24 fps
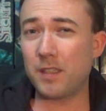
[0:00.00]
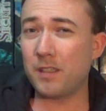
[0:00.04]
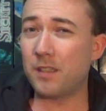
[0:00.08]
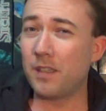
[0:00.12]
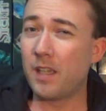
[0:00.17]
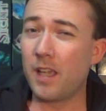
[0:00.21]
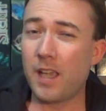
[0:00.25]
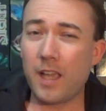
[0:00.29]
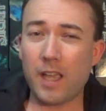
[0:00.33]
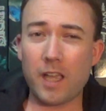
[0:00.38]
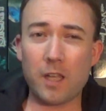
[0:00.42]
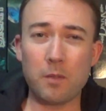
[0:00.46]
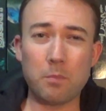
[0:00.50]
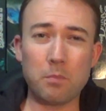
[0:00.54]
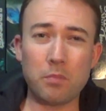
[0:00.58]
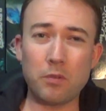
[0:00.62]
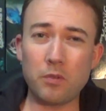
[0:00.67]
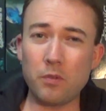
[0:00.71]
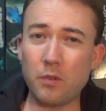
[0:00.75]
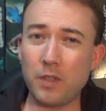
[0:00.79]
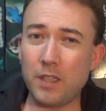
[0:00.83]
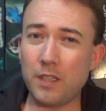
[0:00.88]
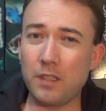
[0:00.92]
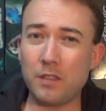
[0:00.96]
minute. And
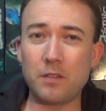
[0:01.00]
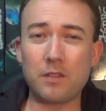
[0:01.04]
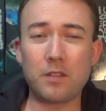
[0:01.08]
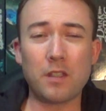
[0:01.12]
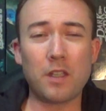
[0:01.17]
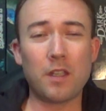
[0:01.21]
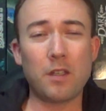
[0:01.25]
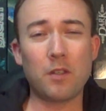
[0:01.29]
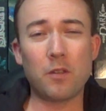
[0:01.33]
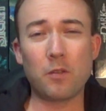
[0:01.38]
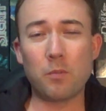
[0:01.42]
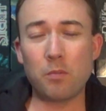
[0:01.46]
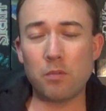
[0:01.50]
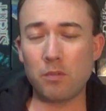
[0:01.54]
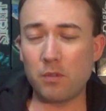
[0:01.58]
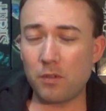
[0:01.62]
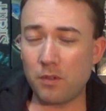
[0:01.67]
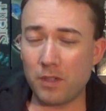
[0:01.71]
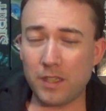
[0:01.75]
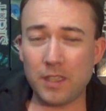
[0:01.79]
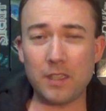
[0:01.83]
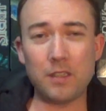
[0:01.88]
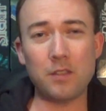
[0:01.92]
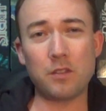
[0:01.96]
please,
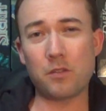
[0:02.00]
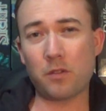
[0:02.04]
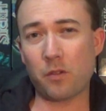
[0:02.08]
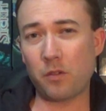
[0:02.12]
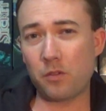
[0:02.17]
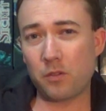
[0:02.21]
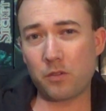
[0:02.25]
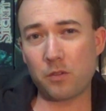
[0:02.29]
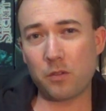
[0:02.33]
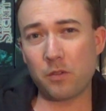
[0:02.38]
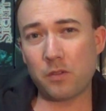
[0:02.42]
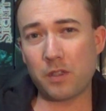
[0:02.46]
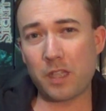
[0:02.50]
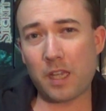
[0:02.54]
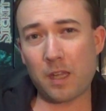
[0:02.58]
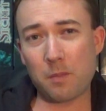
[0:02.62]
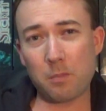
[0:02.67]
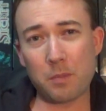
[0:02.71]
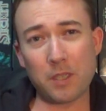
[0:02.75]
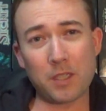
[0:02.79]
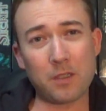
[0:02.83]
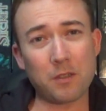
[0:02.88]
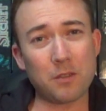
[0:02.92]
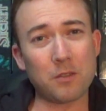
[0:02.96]
please don't do
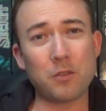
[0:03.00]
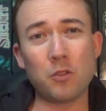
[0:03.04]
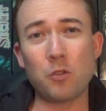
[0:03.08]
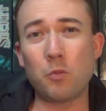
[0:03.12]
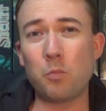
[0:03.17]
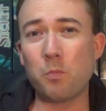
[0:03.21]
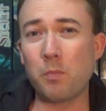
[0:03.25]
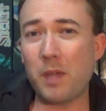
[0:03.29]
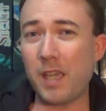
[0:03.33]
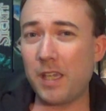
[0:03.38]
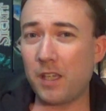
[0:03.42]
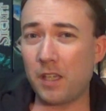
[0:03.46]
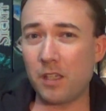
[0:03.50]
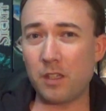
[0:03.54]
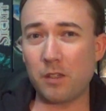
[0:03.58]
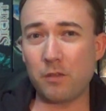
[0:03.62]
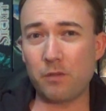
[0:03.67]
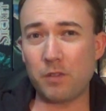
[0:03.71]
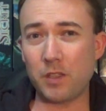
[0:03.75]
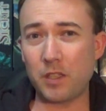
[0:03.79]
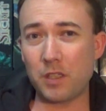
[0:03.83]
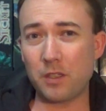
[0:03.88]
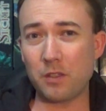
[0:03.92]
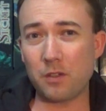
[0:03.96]
that, because you're making
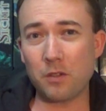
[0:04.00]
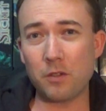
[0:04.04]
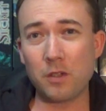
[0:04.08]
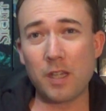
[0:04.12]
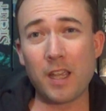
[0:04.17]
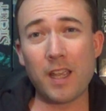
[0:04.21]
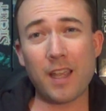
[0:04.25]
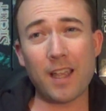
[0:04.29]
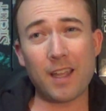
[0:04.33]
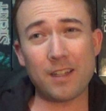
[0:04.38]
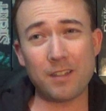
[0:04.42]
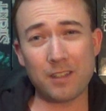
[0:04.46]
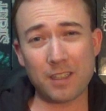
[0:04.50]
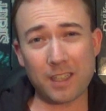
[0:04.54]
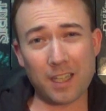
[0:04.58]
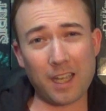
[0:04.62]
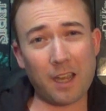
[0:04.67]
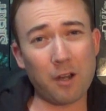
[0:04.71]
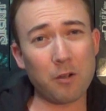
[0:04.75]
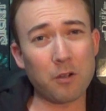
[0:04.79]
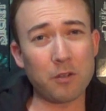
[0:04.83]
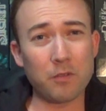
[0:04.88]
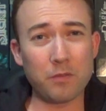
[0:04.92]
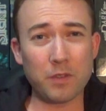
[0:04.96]
a video, and the
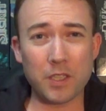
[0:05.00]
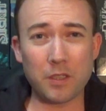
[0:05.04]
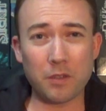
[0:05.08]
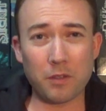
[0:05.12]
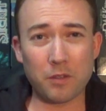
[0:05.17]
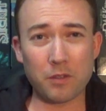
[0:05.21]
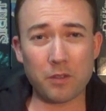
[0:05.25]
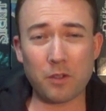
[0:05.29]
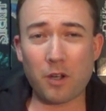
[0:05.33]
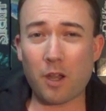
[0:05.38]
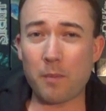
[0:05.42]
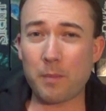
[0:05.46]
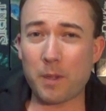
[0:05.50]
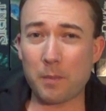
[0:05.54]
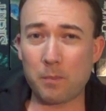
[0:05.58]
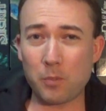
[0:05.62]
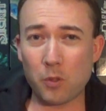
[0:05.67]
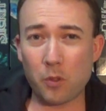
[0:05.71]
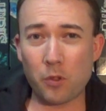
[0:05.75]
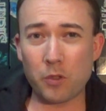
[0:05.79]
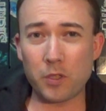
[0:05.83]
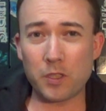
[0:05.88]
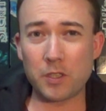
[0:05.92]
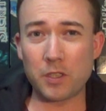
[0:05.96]
current video that I'm
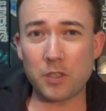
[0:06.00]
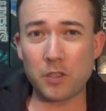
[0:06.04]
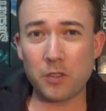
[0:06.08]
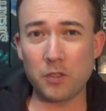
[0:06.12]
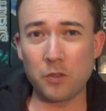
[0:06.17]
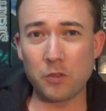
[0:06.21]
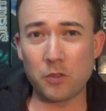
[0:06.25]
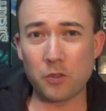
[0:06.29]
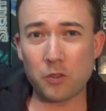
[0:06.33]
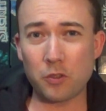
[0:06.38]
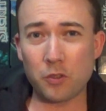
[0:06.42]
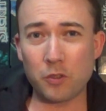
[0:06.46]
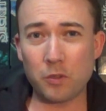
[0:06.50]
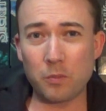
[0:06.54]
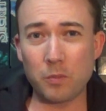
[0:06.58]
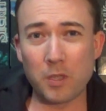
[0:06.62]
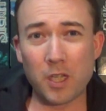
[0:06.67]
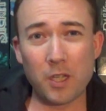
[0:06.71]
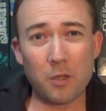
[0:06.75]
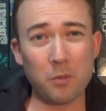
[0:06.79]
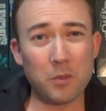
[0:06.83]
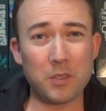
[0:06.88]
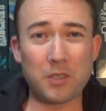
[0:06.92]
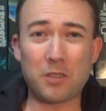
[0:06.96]
uploading to YouTube,
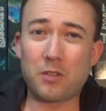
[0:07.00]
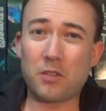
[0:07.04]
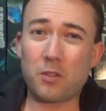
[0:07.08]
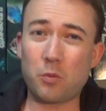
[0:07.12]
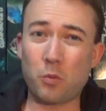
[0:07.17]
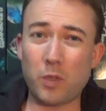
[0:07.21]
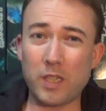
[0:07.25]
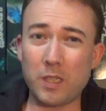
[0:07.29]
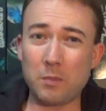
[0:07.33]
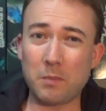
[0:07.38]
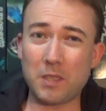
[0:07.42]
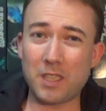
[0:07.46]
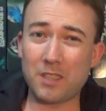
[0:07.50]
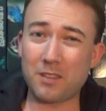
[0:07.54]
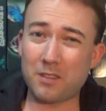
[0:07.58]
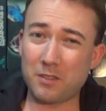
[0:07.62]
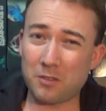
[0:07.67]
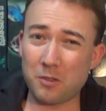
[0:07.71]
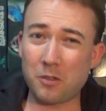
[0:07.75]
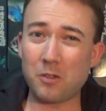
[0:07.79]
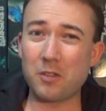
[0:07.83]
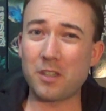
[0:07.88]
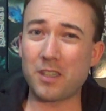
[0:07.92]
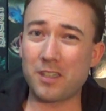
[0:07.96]
which is twenty
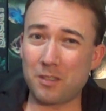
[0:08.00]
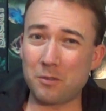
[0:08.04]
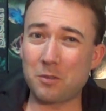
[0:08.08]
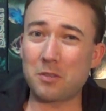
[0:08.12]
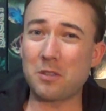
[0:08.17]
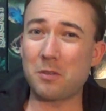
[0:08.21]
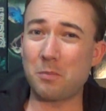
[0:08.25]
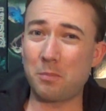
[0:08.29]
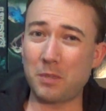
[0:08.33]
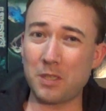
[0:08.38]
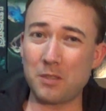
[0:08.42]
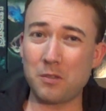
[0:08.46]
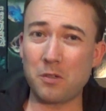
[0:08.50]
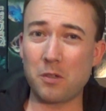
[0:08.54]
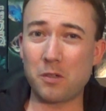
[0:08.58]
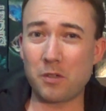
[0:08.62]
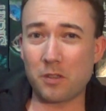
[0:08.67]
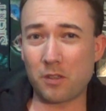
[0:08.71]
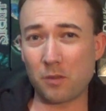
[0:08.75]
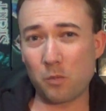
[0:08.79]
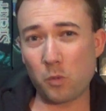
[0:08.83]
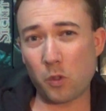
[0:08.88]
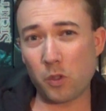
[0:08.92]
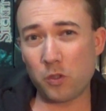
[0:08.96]
minutes long, I know it's a bit
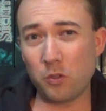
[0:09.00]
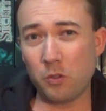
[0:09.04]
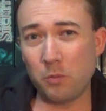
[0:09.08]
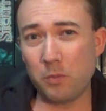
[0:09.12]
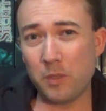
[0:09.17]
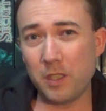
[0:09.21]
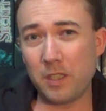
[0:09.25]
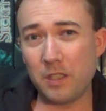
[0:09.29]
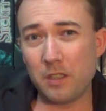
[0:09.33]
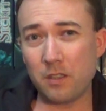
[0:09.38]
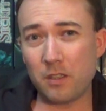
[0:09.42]
longer than what you'll be